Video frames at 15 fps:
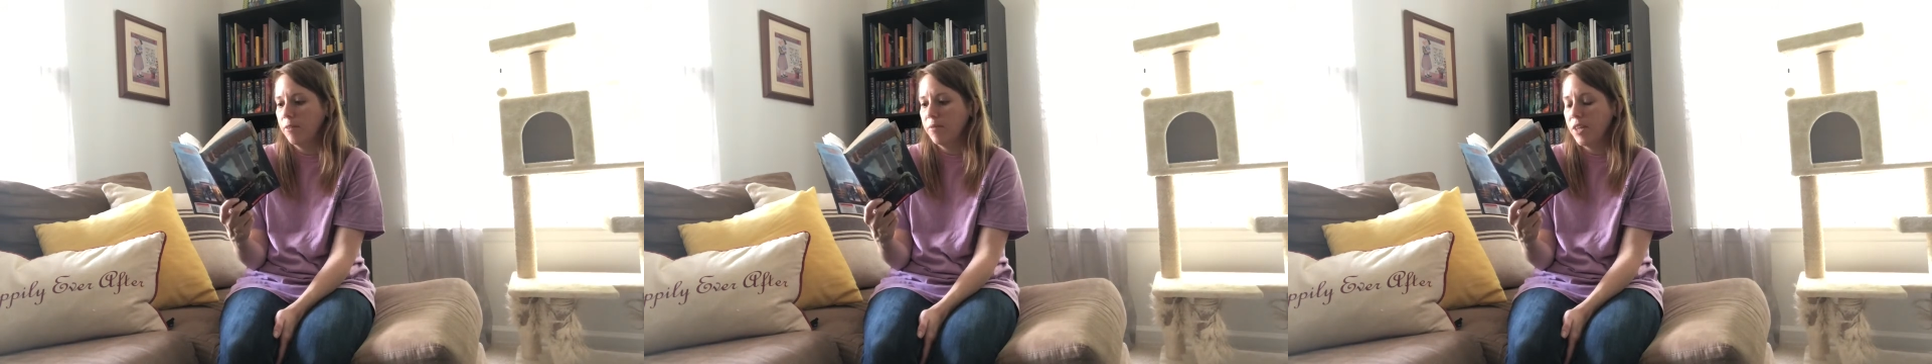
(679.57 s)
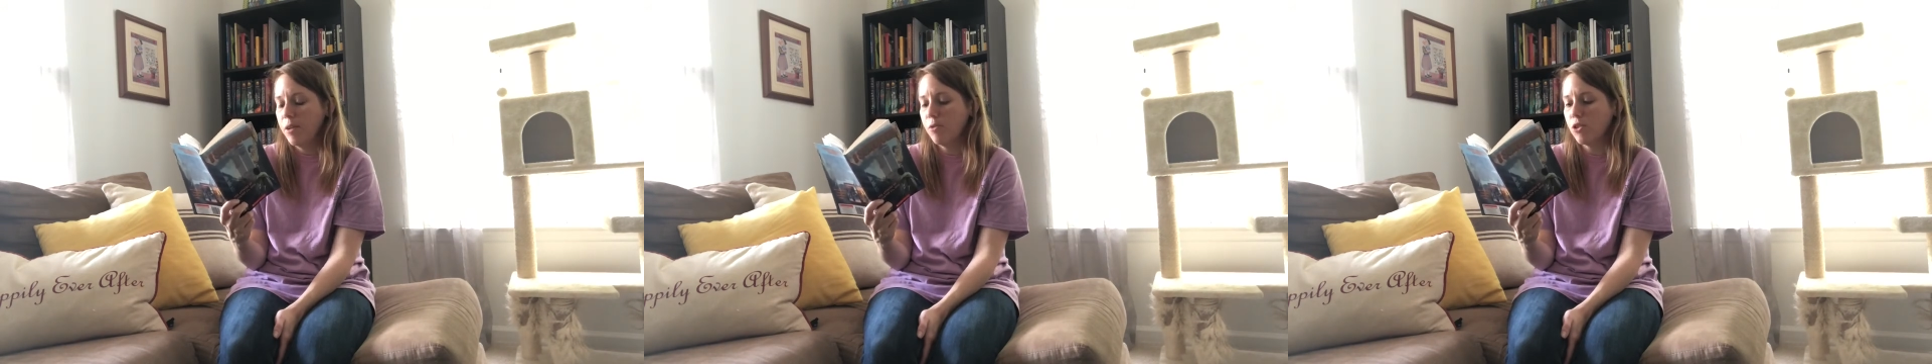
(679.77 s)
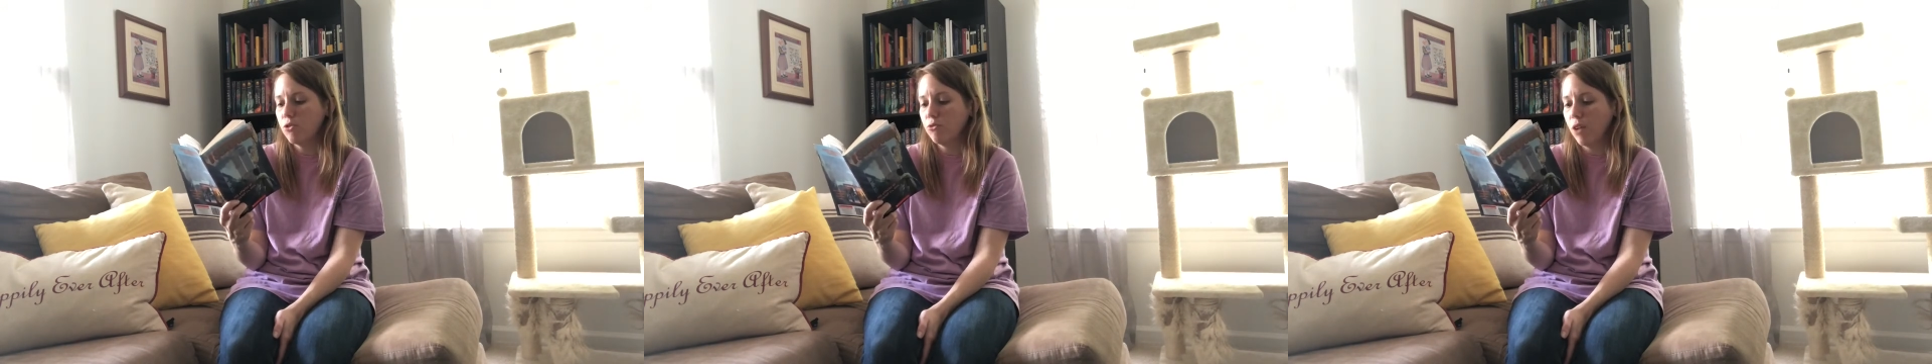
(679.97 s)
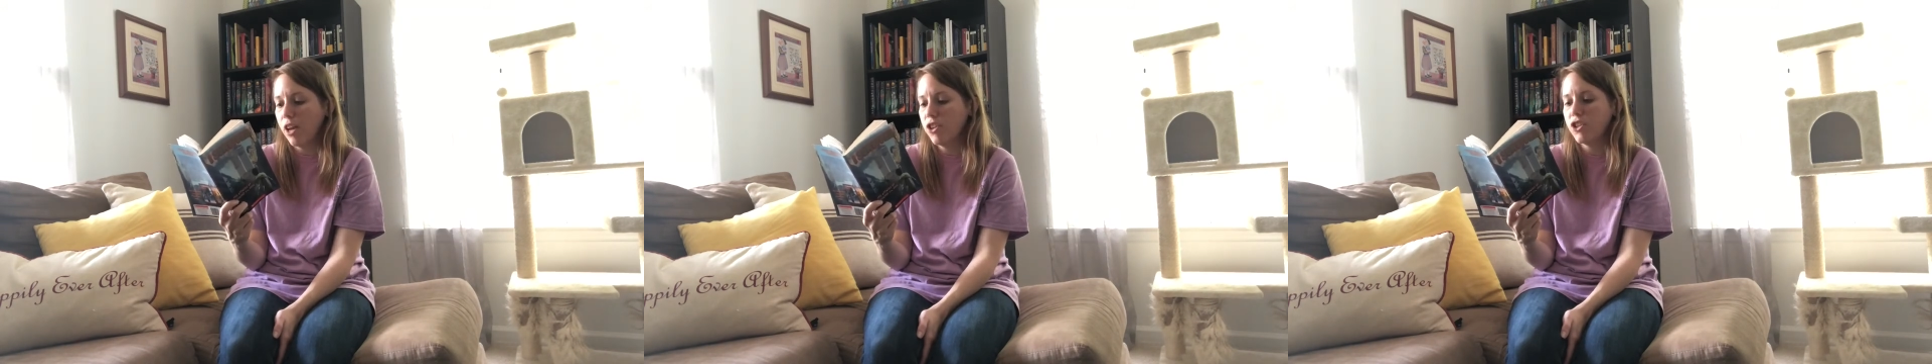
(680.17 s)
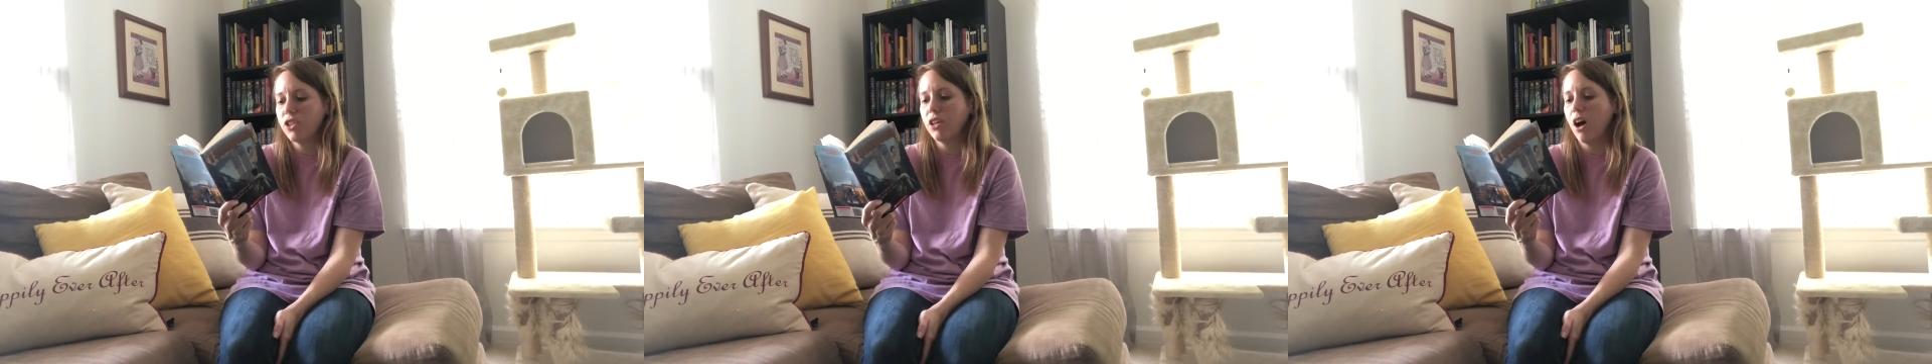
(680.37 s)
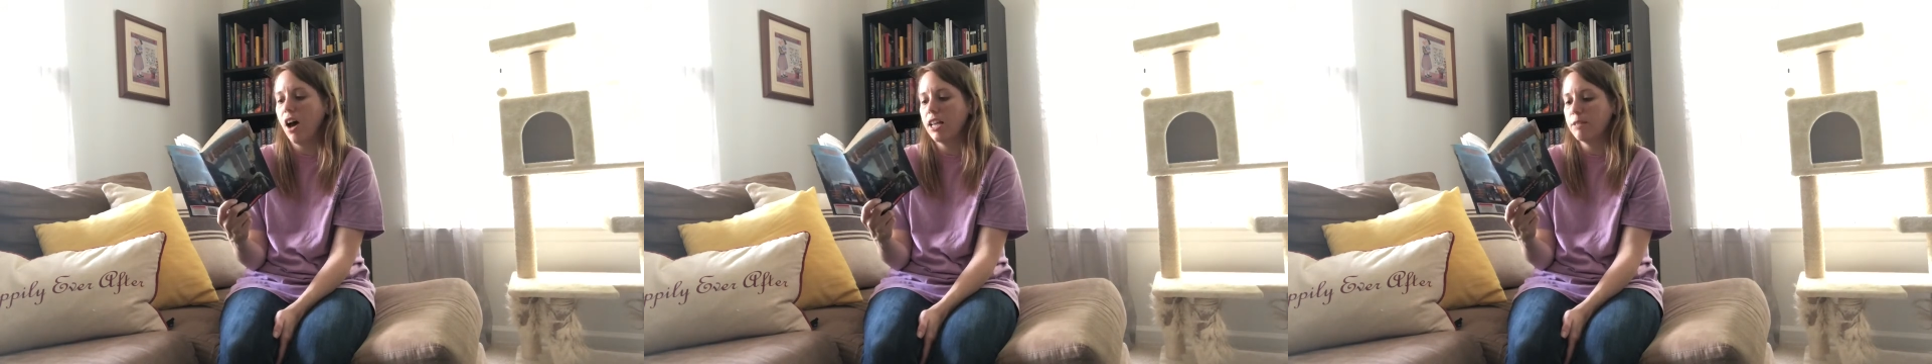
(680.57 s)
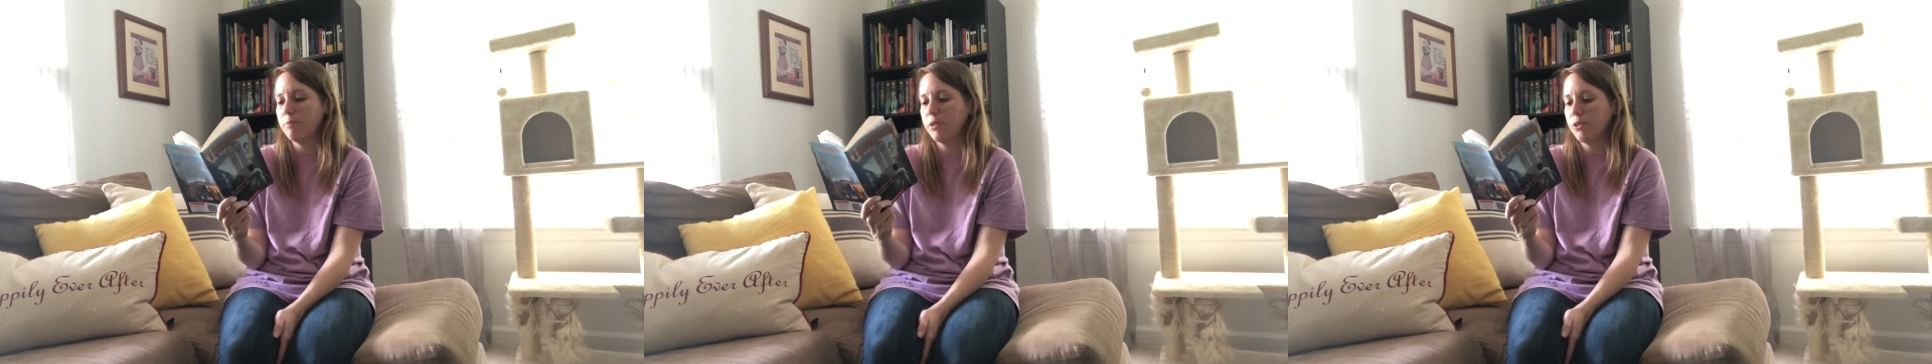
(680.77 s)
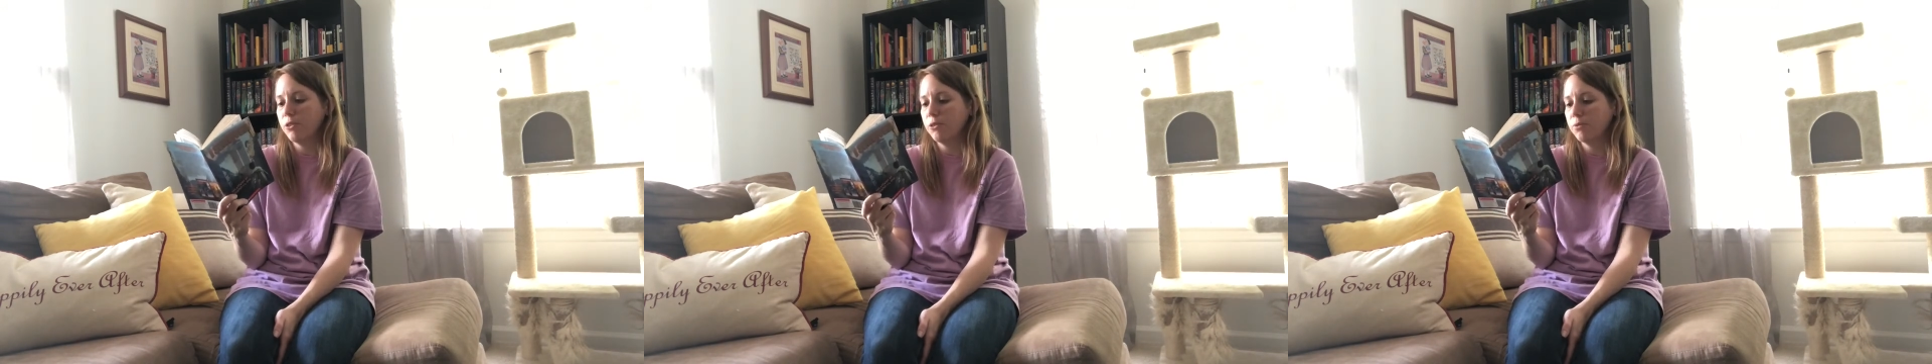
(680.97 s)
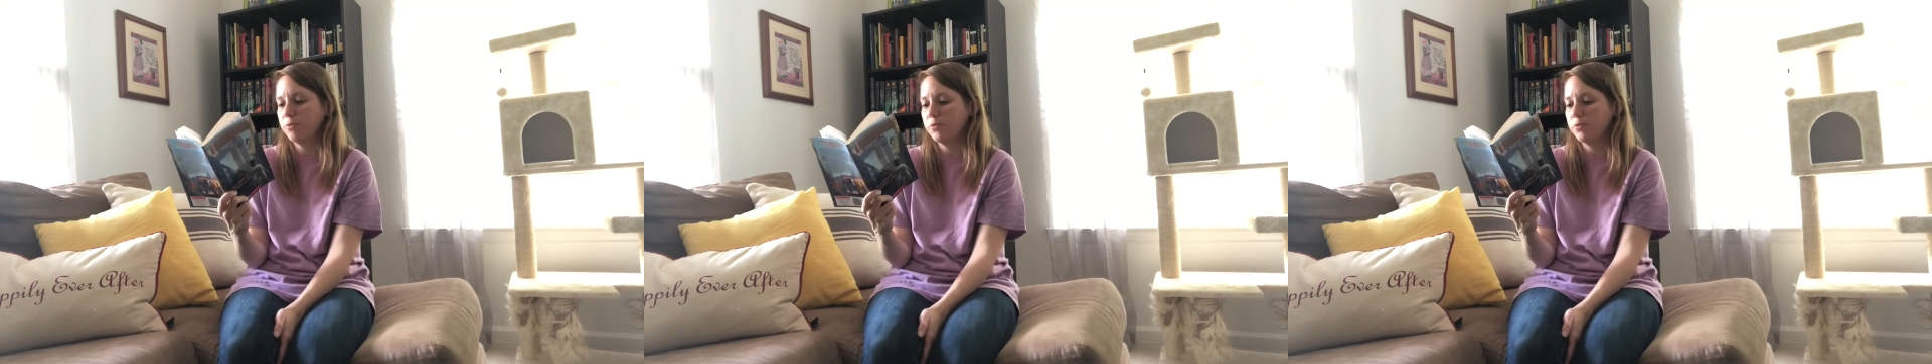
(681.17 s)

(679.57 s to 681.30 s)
He was rushed to the hospital.